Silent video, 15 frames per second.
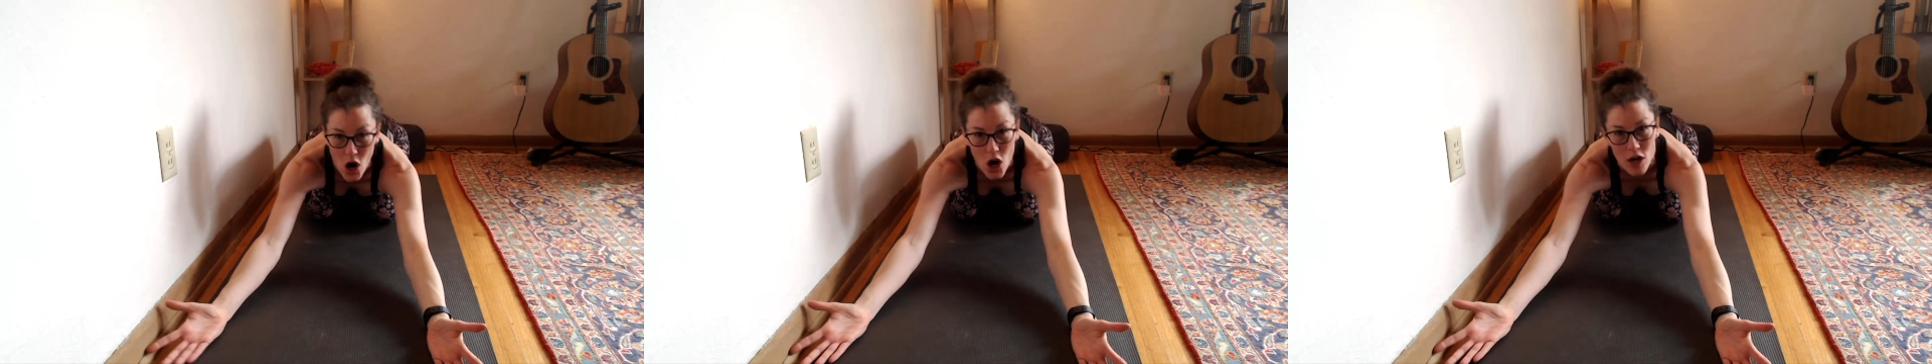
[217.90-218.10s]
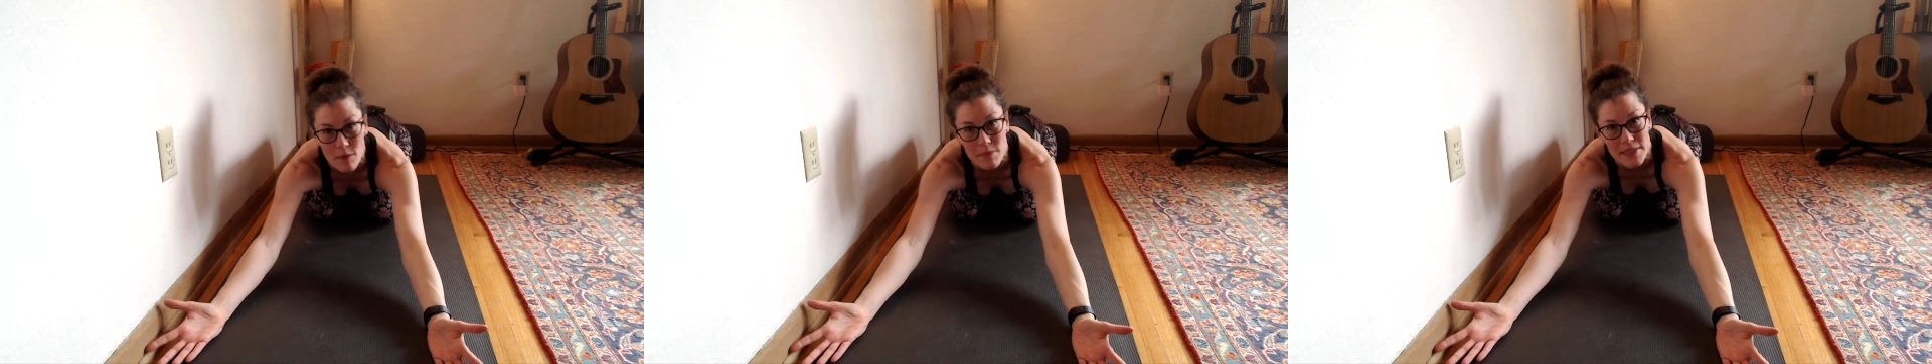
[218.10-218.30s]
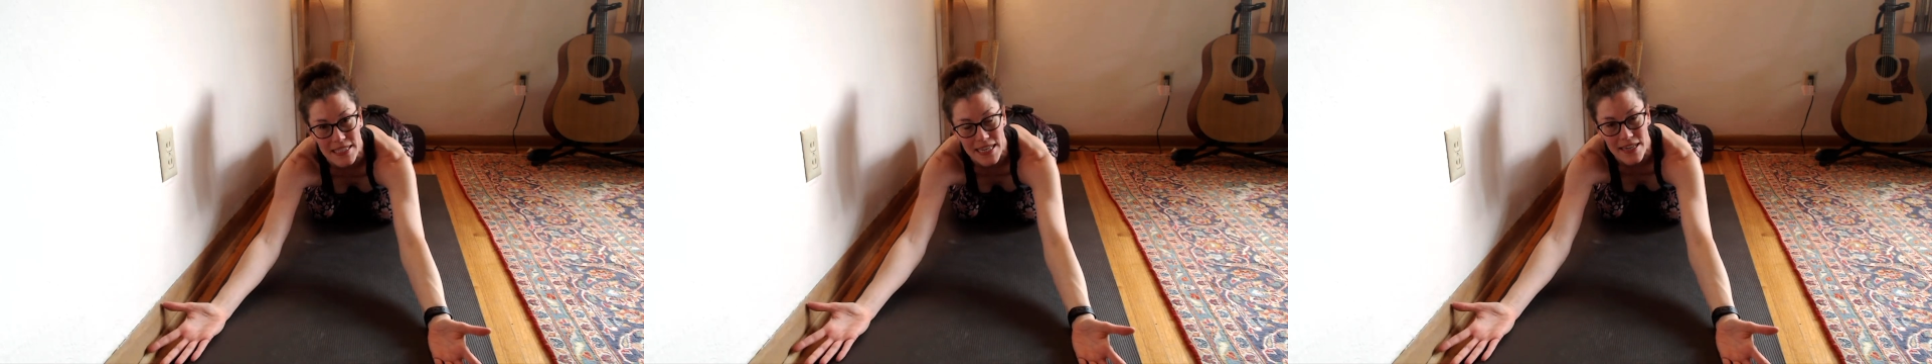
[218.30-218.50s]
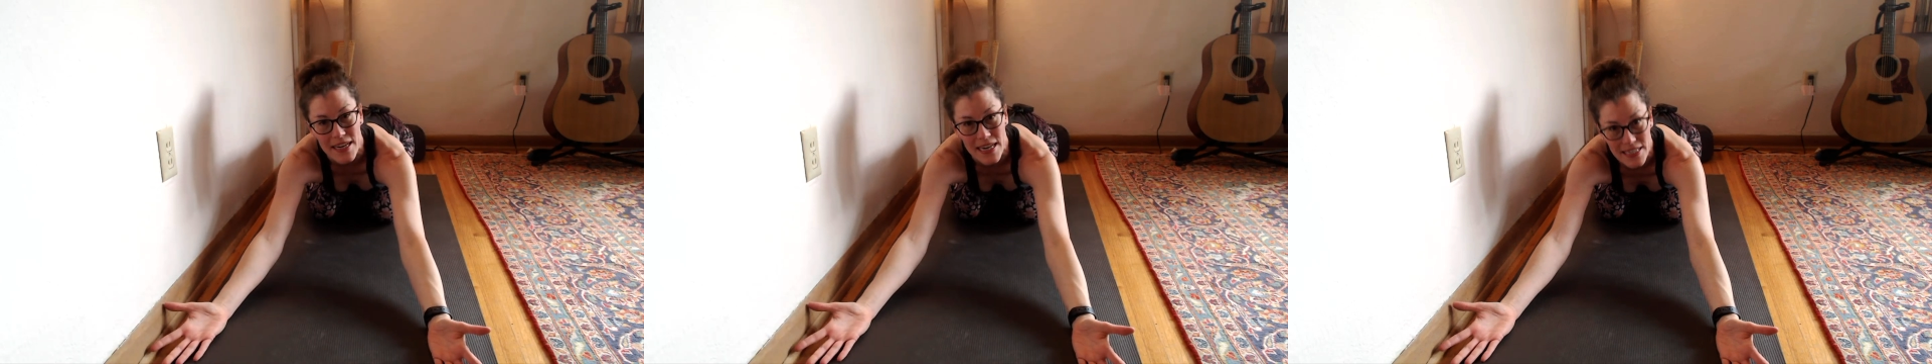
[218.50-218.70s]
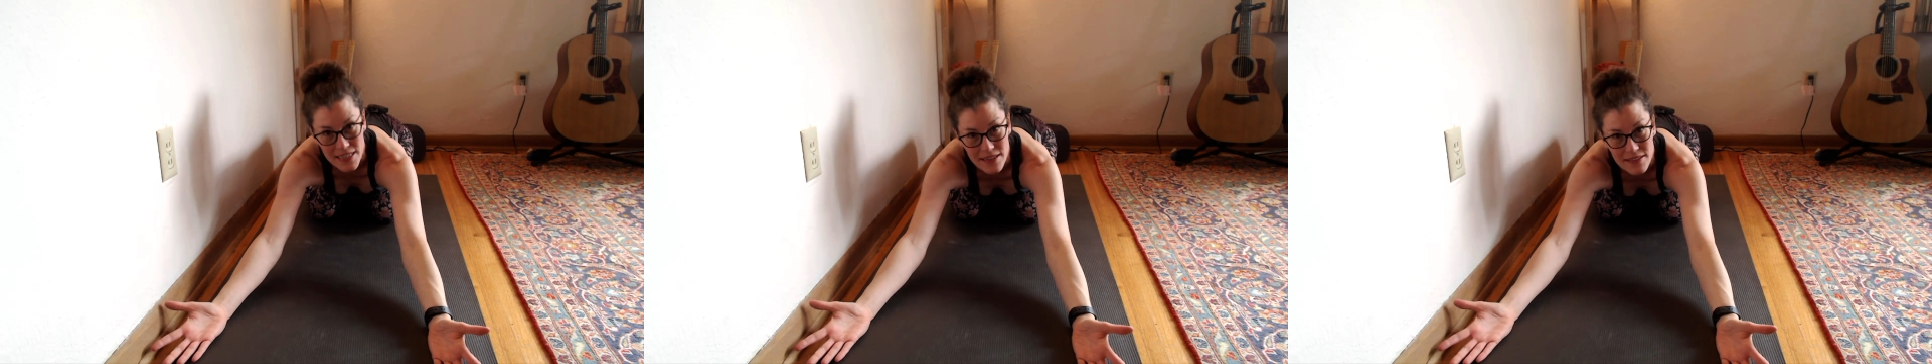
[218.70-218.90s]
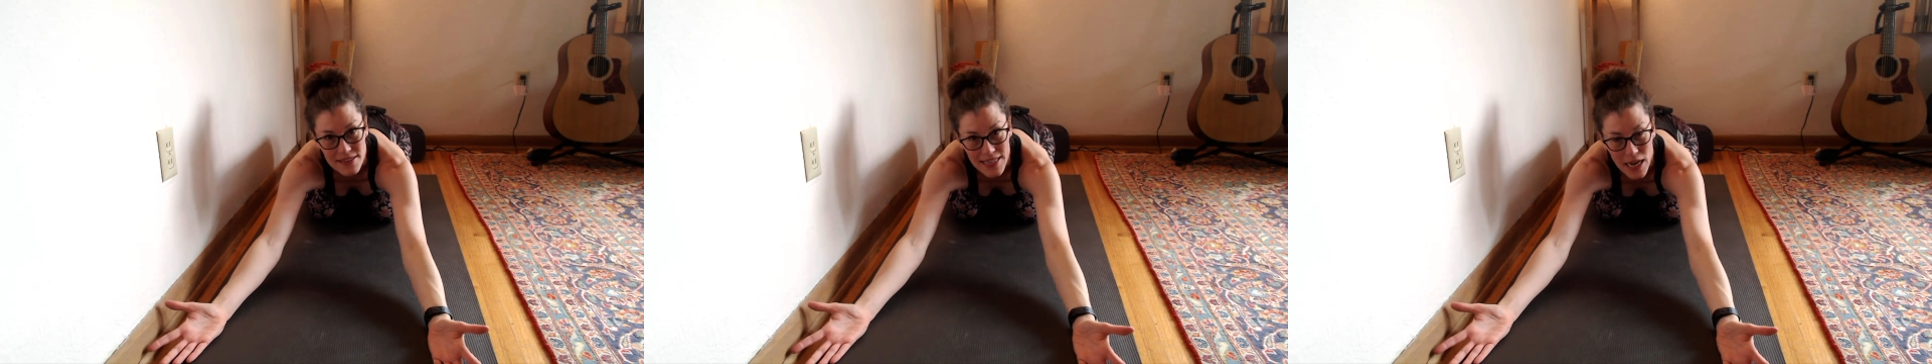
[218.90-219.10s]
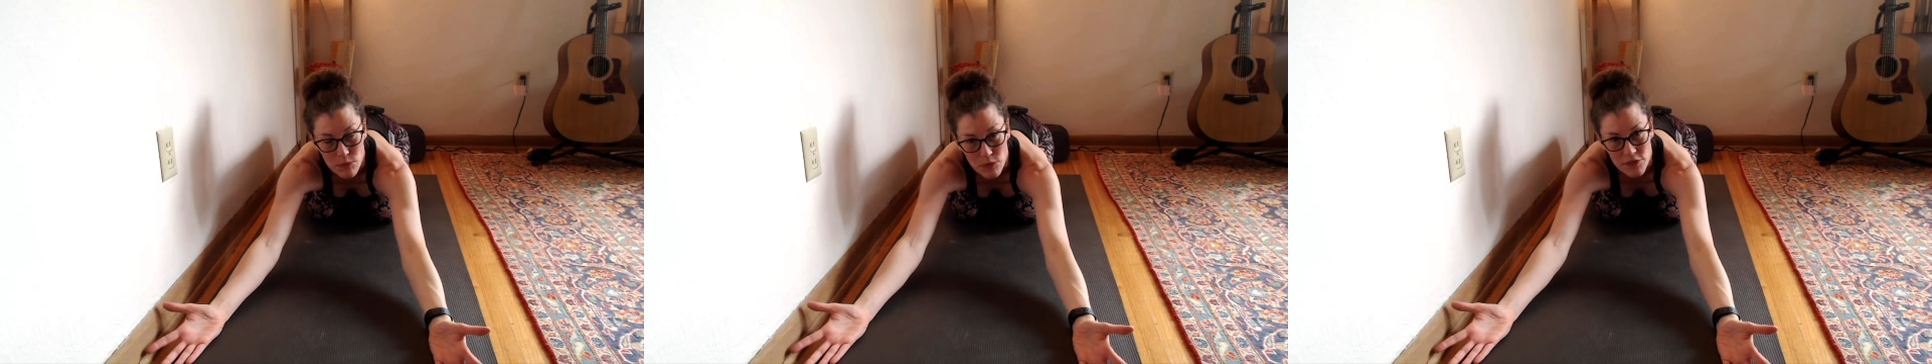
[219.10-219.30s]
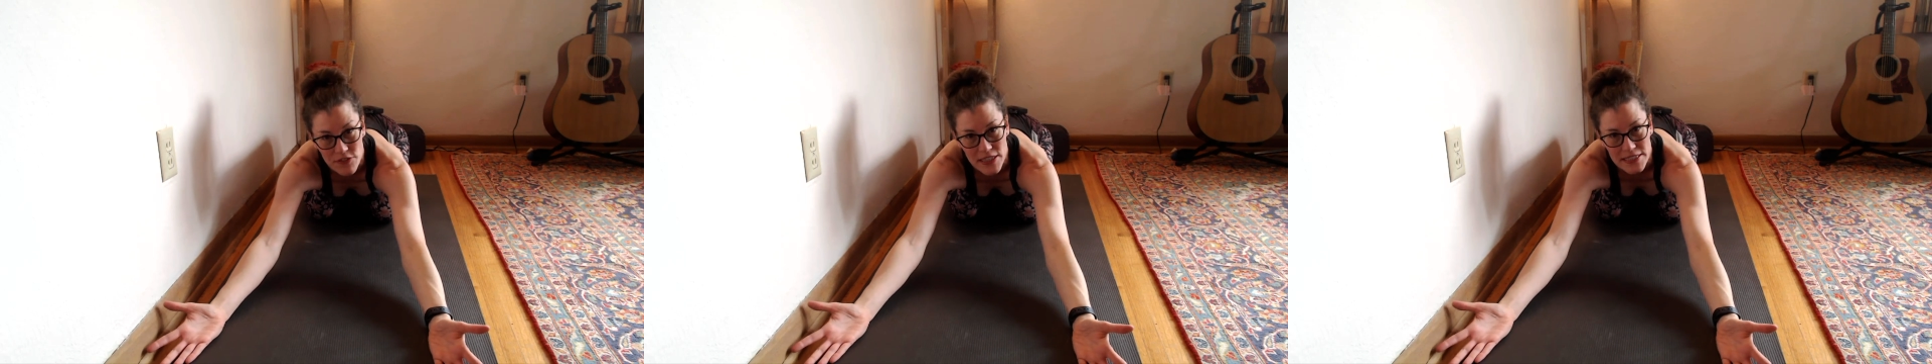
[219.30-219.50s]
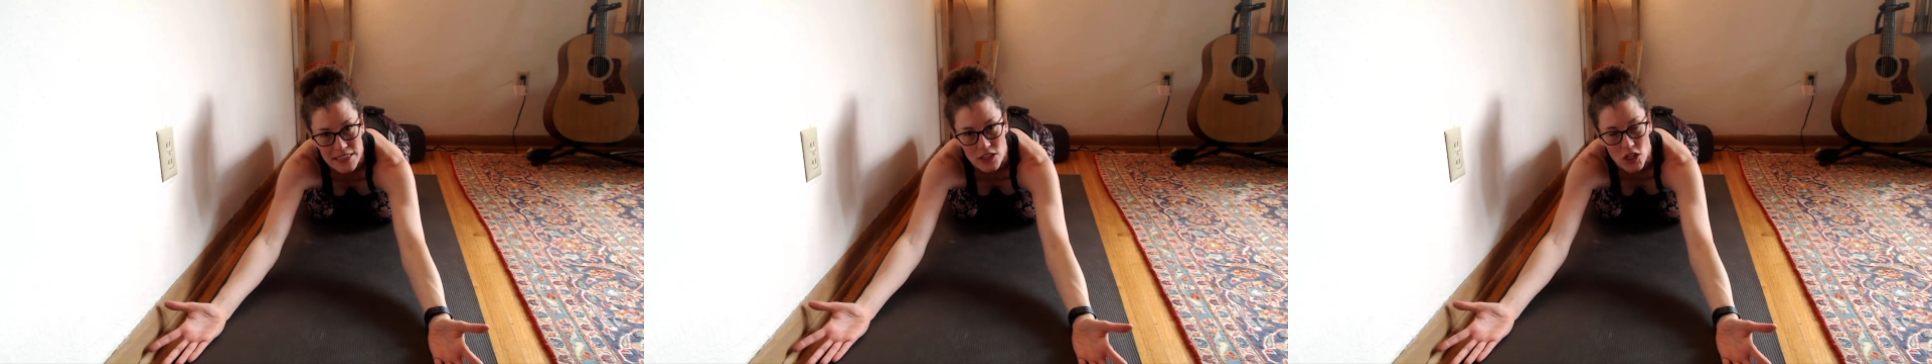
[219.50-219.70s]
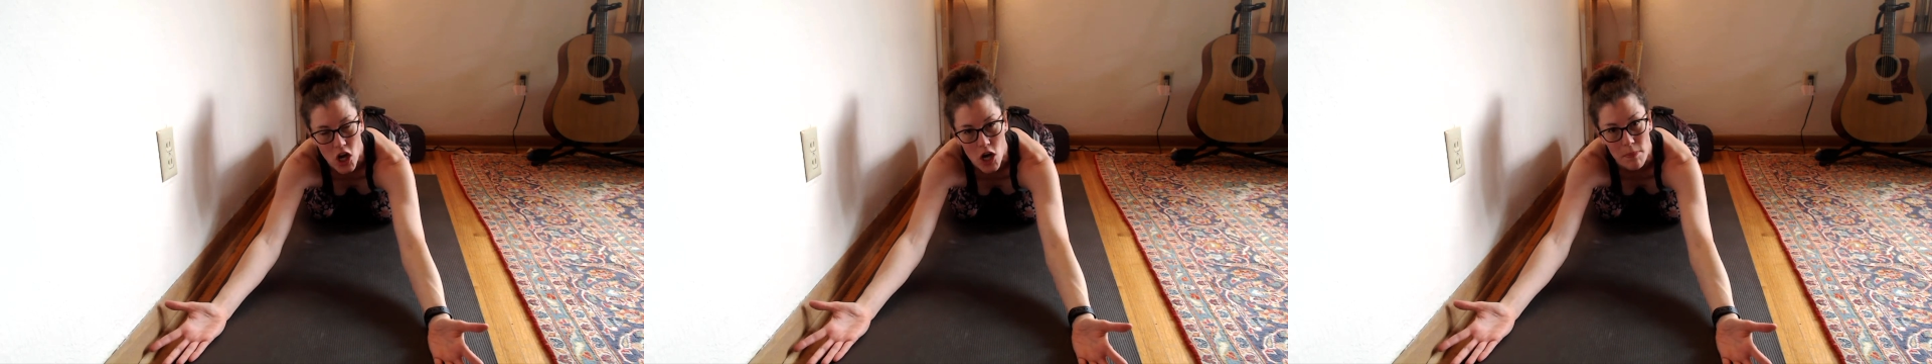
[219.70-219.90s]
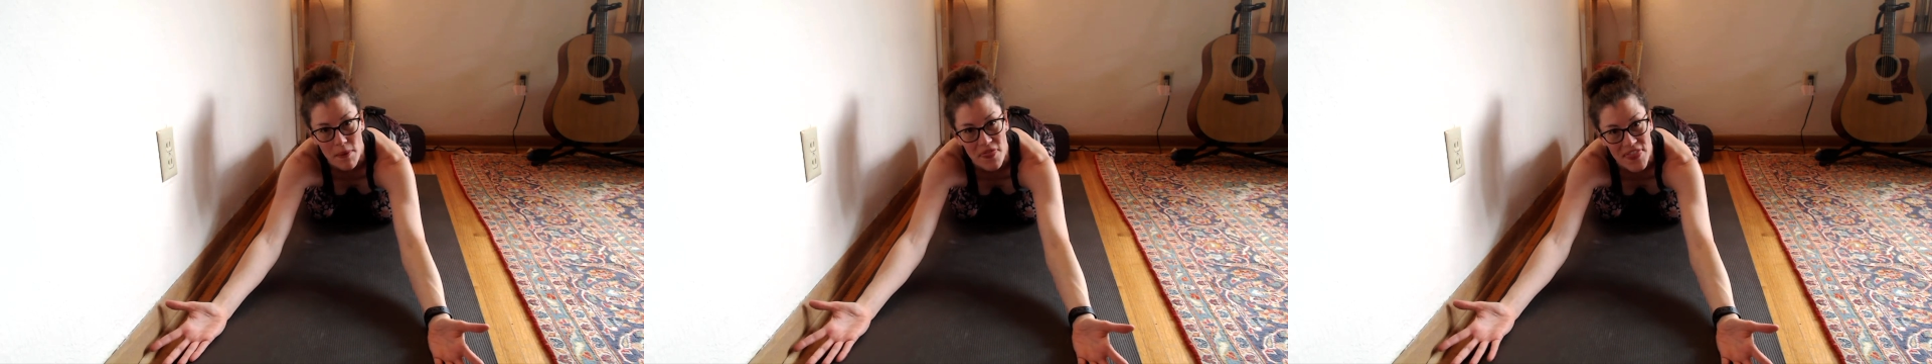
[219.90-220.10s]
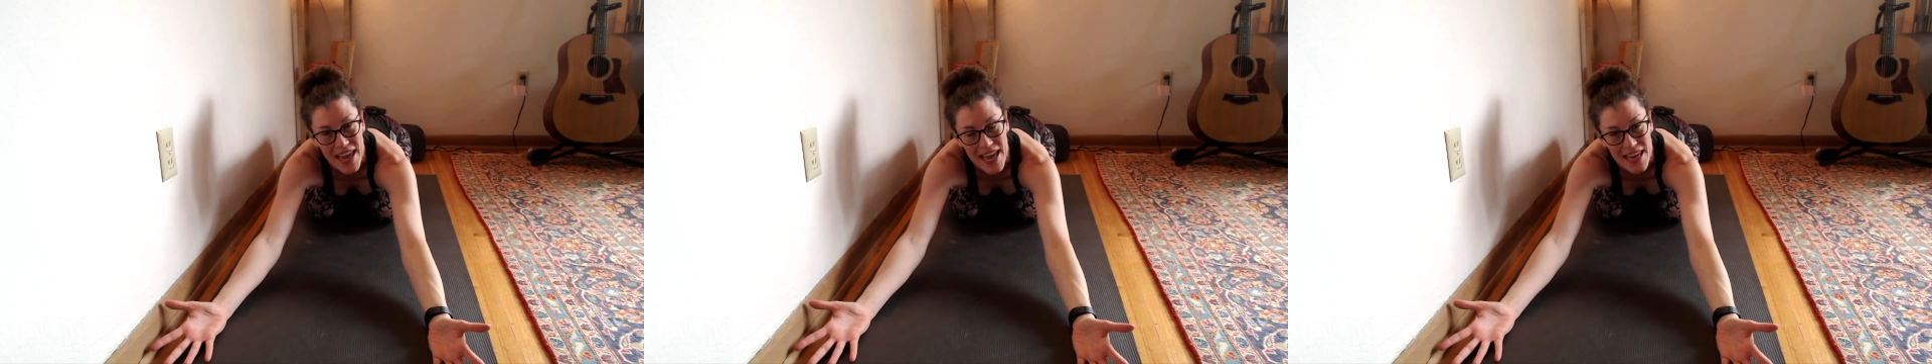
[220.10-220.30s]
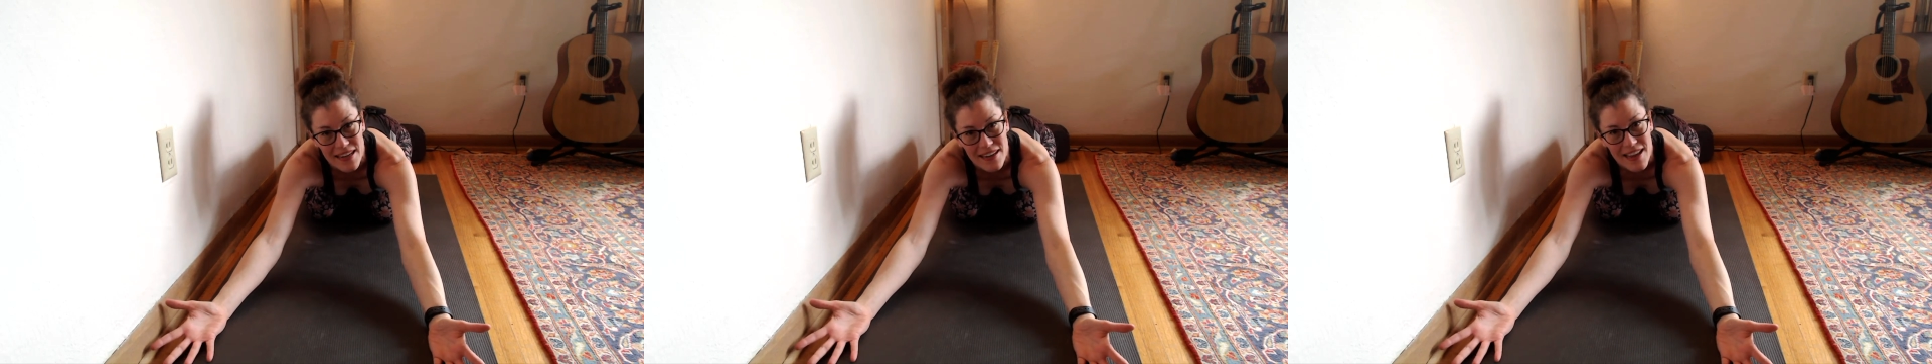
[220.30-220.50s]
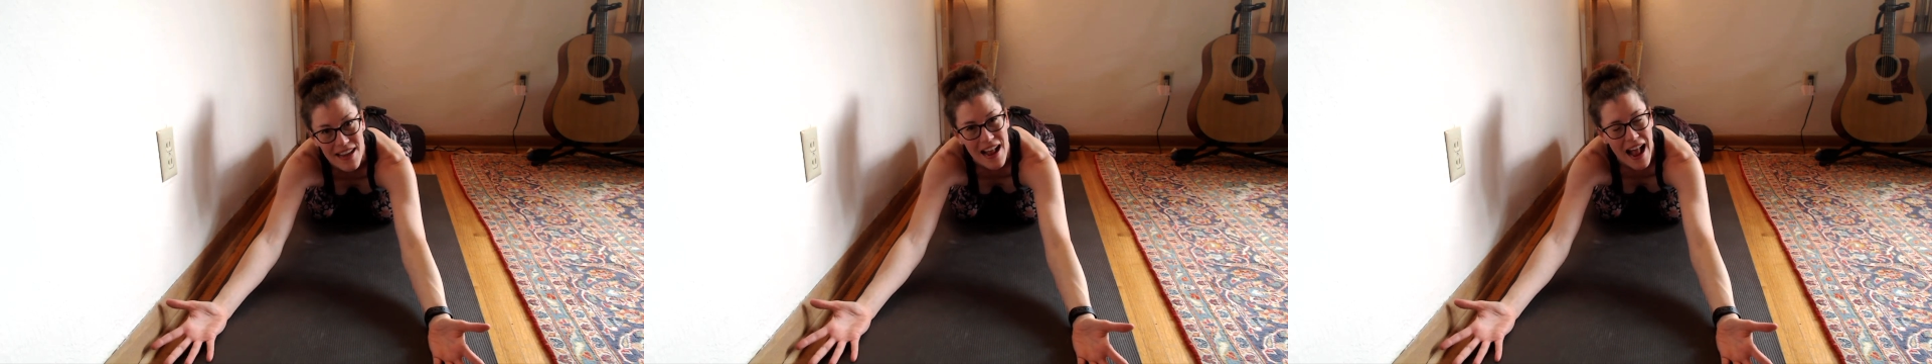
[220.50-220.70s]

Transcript: arms in downward facing dog, but then,